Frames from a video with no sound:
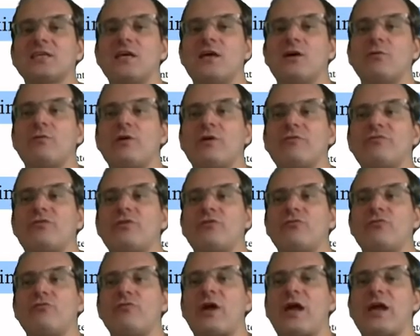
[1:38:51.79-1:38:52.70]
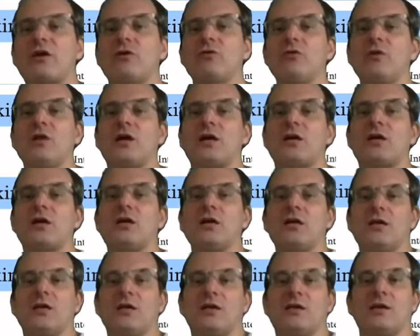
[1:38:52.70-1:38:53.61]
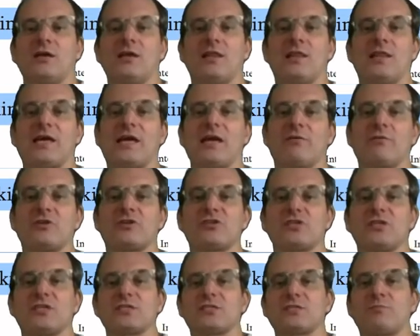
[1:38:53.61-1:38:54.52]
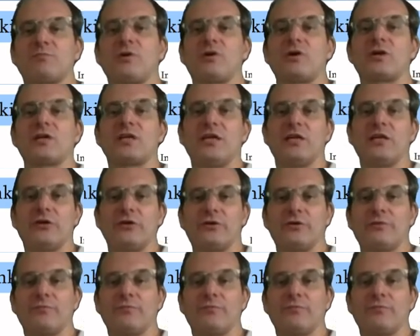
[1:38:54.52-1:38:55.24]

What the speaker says: we have the regular languages part here.